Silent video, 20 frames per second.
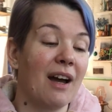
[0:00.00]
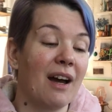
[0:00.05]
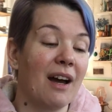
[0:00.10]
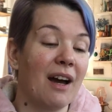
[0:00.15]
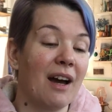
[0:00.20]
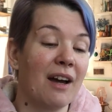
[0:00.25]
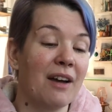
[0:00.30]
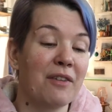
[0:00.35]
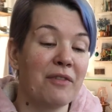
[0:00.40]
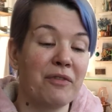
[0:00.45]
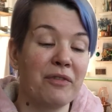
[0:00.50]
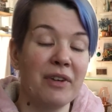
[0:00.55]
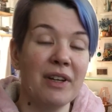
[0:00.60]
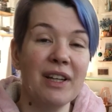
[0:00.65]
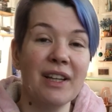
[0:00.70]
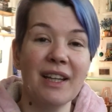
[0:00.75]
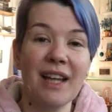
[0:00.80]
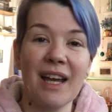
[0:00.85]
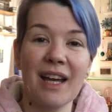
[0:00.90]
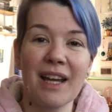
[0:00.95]
I
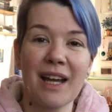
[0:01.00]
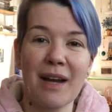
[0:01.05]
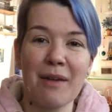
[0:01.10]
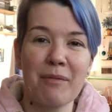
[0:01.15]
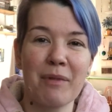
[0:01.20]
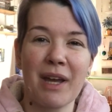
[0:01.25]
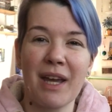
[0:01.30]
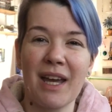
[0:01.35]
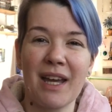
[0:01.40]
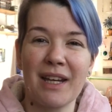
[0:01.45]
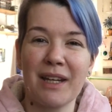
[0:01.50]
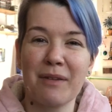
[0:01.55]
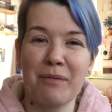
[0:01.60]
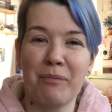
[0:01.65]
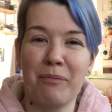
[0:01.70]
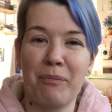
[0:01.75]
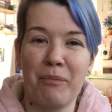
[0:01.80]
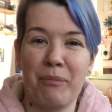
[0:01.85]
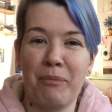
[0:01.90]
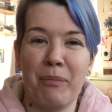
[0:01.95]
feel like I'm getting
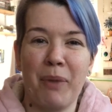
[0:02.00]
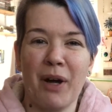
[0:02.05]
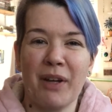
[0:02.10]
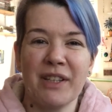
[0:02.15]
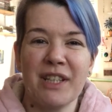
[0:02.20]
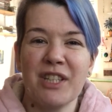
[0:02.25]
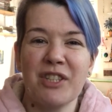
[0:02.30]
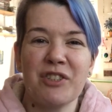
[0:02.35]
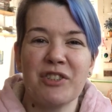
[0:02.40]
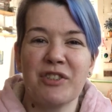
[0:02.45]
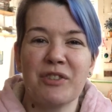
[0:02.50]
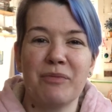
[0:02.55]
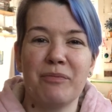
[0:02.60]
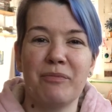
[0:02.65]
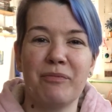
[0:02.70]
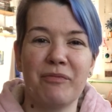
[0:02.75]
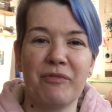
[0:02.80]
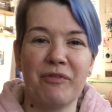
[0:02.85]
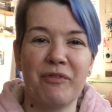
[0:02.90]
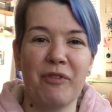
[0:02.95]
punished
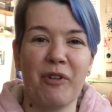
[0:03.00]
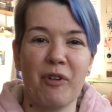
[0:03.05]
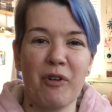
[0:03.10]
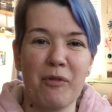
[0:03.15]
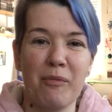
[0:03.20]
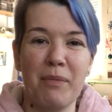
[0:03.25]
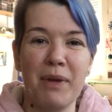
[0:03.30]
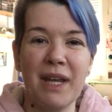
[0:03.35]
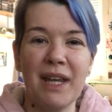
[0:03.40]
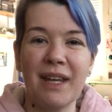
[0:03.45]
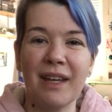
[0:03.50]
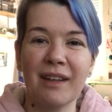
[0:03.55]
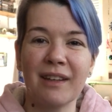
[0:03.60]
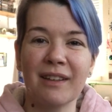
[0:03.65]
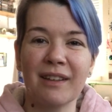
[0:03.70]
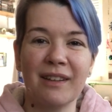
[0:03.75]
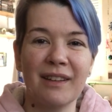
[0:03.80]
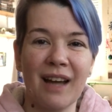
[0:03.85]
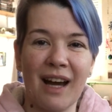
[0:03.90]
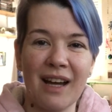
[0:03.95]
for
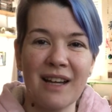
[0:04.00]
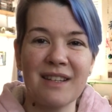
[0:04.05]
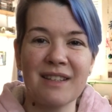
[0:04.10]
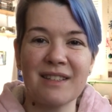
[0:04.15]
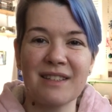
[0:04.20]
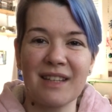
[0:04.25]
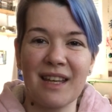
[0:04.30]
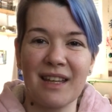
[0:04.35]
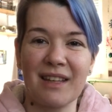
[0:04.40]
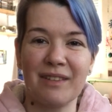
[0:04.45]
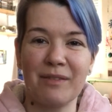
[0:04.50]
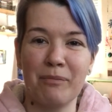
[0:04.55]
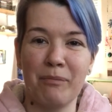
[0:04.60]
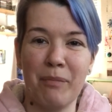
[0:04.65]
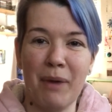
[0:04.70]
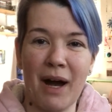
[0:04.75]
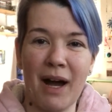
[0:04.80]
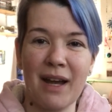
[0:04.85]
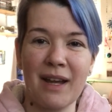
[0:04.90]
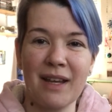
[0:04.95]
being nice and
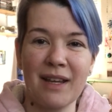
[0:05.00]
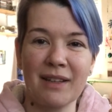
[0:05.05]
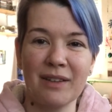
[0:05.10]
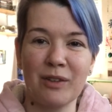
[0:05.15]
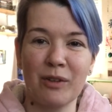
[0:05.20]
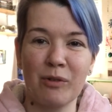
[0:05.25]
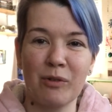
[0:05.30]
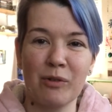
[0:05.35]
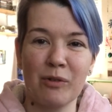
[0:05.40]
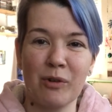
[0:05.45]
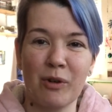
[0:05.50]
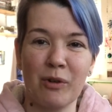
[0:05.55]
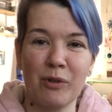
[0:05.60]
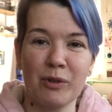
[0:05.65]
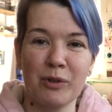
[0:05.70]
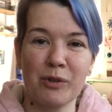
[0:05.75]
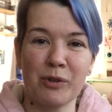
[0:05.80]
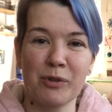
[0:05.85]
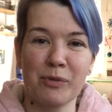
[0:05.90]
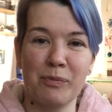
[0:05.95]
buying all
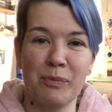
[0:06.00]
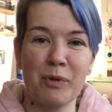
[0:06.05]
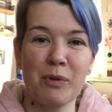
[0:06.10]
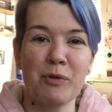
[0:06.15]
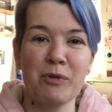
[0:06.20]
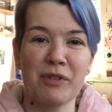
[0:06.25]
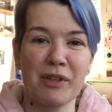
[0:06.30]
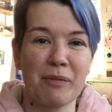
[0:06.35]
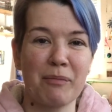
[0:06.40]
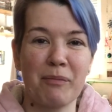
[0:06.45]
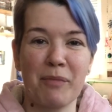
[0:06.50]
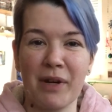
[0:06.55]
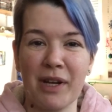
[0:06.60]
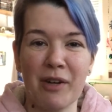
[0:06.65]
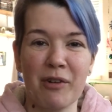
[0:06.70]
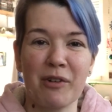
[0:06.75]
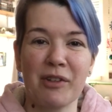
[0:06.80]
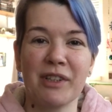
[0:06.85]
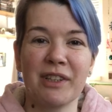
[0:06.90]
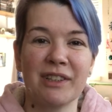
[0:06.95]
those books and
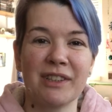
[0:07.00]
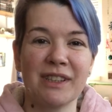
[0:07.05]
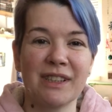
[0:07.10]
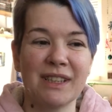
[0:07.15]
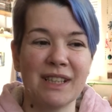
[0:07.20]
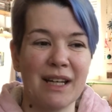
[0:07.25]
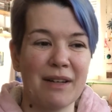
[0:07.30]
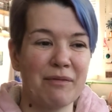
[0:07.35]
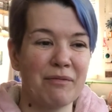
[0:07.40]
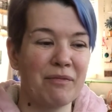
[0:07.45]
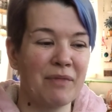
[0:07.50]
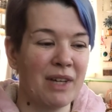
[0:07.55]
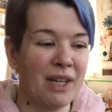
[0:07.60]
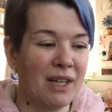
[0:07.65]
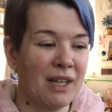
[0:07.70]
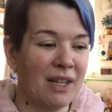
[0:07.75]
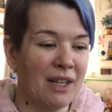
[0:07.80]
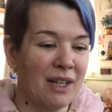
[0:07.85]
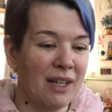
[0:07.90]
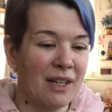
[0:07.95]
pre-ordering them
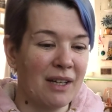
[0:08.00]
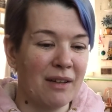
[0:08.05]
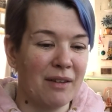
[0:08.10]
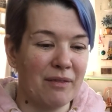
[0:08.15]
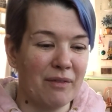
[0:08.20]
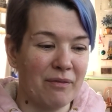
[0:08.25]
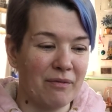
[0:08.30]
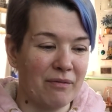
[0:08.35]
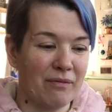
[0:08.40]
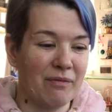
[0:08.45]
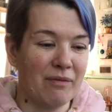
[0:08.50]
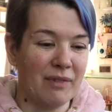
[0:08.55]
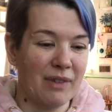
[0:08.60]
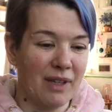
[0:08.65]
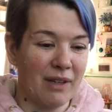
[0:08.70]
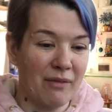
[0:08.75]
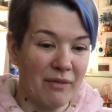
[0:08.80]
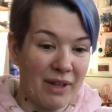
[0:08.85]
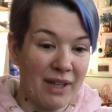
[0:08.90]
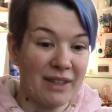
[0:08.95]

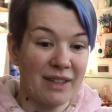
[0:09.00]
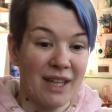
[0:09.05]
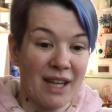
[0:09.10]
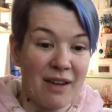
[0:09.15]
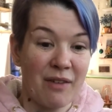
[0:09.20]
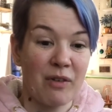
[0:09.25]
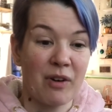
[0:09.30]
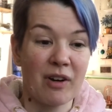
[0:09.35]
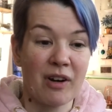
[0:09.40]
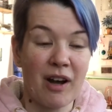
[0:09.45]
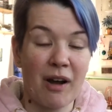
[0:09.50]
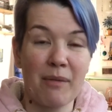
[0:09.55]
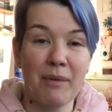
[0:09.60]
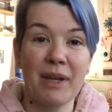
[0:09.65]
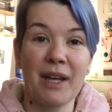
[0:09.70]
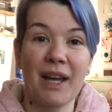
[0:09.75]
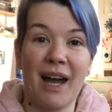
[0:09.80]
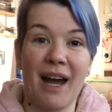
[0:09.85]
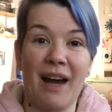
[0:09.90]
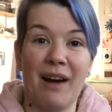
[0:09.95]
when they were
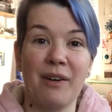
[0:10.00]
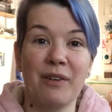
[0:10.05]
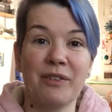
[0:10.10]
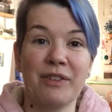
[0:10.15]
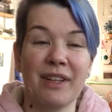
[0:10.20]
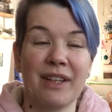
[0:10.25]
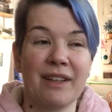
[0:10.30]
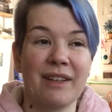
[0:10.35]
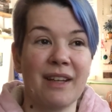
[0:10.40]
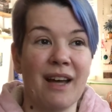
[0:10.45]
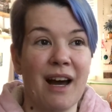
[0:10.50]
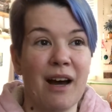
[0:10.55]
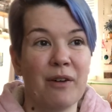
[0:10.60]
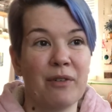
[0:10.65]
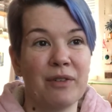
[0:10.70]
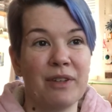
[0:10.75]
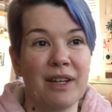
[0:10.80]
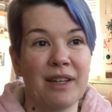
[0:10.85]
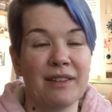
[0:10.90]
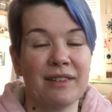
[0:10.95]
coming out, and now
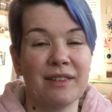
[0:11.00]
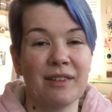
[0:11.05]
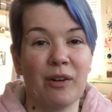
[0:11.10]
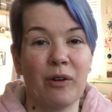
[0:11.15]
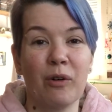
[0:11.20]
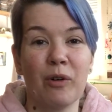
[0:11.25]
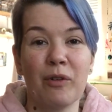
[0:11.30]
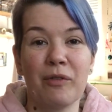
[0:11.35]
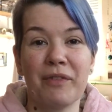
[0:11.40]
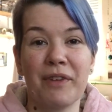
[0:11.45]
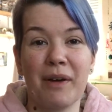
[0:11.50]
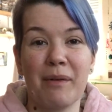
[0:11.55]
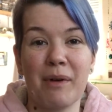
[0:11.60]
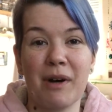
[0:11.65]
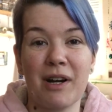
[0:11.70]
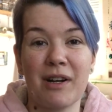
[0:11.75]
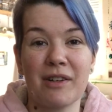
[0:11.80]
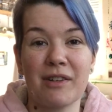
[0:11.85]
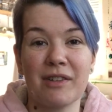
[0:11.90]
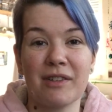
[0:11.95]
that all of them
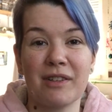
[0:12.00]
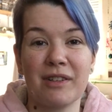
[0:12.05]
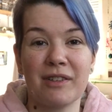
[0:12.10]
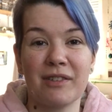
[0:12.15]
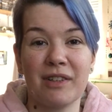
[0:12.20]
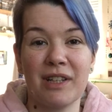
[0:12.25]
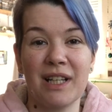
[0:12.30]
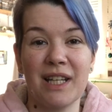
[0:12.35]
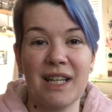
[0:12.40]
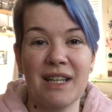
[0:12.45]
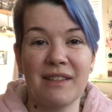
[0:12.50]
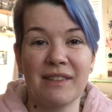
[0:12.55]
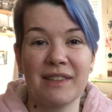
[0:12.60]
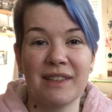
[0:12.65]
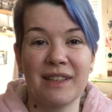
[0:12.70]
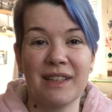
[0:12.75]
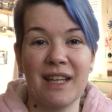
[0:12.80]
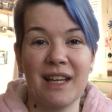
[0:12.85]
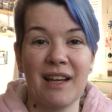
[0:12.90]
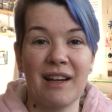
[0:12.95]
are released,
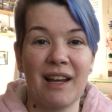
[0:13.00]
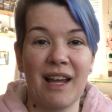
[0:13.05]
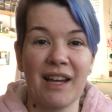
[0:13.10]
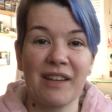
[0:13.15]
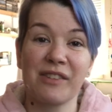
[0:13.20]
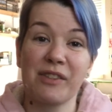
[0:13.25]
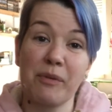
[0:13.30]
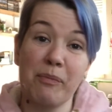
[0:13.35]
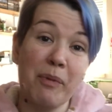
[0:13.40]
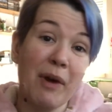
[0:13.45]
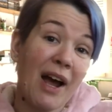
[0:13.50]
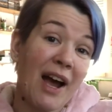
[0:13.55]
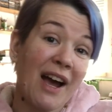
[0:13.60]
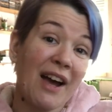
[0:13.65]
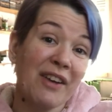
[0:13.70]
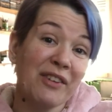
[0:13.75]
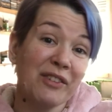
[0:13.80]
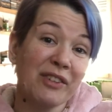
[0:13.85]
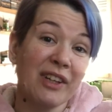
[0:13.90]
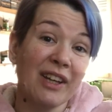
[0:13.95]
they're like,
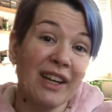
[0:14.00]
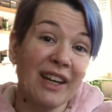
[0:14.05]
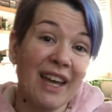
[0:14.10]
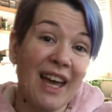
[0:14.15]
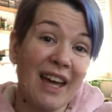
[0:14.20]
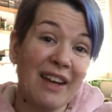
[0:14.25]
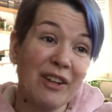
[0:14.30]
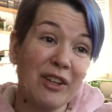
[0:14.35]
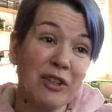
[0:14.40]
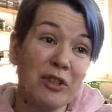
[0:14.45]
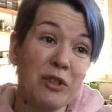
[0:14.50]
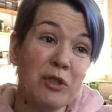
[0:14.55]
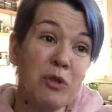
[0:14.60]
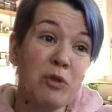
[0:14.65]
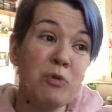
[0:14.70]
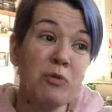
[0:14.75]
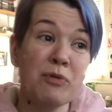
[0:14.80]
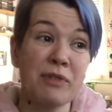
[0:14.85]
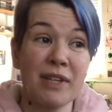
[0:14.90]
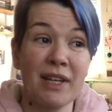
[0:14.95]
surprise, you can get a
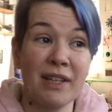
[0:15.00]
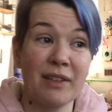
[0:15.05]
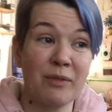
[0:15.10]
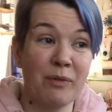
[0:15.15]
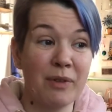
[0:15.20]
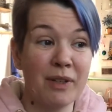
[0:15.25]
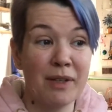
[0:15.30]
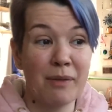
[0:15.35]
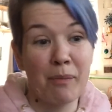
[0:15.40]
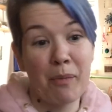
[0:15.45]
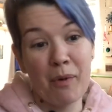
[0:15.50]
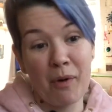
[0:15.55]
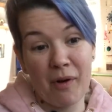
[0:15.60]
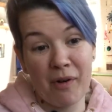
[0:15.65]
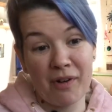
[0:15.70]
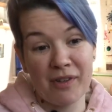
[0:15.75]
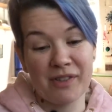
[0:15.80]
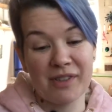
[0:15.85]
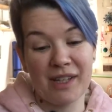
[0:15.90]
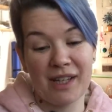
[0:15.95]
new set with a
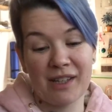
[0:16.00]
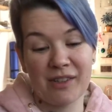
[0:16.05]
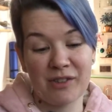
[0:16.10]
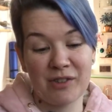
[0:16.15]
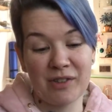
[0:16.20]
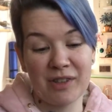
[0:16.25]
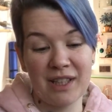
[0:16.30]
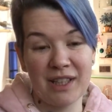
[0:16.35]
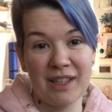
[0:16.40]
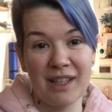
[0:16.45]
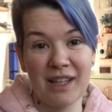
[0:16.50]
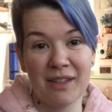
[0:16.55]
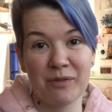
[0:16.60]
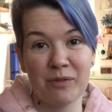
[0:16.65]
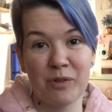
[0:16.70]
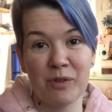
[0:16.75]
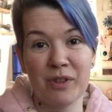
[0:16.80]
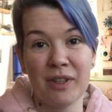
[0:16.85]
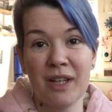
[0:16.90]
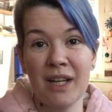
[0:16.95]
box actually that
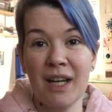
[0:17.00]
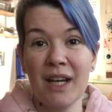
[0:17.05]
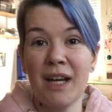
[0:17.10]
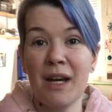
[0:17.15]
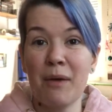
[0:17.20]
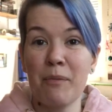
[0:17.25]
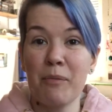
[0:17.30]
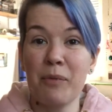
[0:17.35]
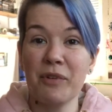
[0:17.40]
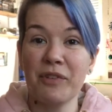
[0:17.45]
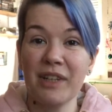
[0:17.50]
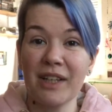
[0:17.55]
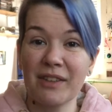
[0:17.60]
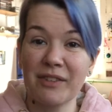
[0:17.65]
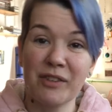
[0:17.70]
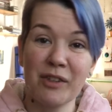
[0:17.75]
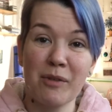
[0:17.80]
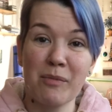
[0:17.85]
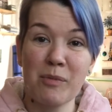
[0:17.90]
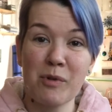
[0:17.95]
would
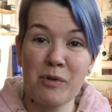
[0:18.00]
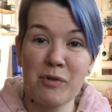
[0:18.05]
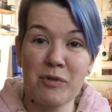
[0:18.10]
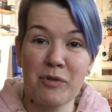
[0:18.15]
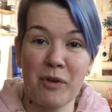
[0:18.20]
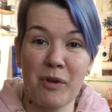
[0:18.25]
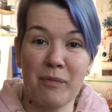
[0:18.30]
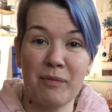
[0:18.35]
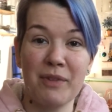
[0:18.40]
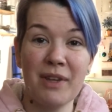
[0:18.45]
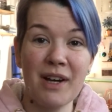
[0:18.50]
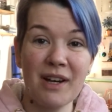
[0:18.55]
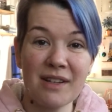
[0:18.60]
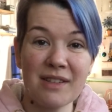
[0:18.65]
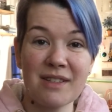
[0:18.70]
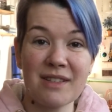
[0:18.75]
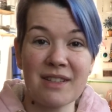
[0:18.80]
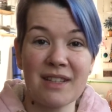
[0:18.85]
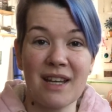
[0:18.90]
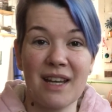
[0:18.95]
protect your books from
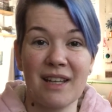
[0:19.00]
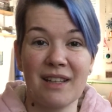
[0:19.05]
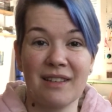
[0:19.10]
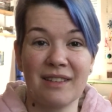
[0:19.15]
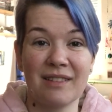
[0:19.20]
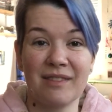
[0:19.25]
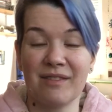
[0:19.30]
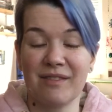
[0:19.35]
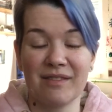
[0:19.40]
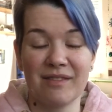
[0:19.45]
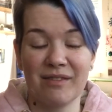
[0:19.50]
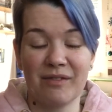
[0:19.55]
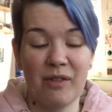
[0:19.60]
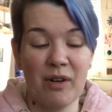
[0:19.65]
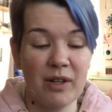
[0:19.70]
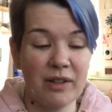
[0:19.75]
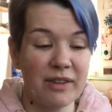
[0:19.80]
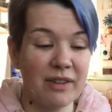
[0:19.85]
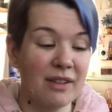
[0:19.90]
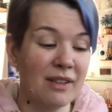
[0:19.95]
dust and
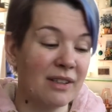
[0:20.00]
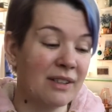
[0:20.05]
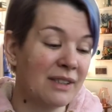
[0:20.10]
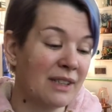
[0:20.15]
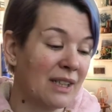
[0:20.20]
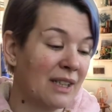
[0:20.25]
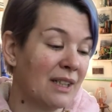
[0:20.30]
whatnot.